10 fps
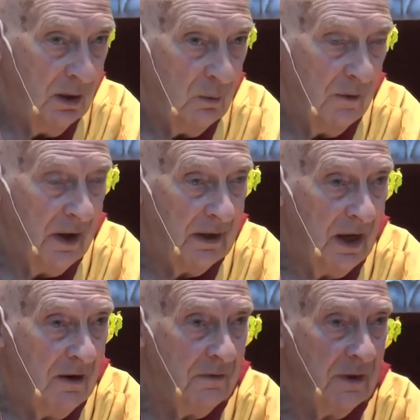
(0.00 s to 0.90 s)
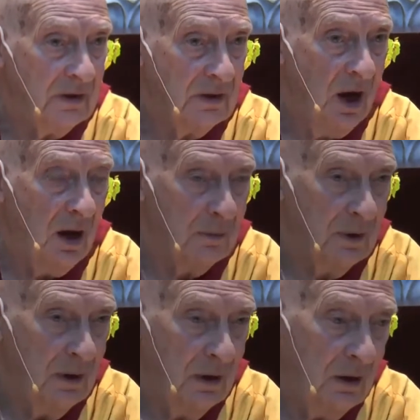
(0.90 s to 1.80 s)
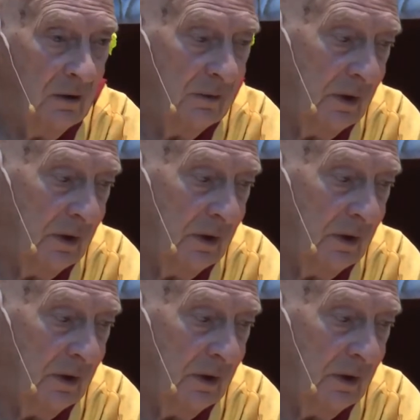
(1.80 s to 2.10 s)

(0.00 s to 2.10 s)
We've had every type of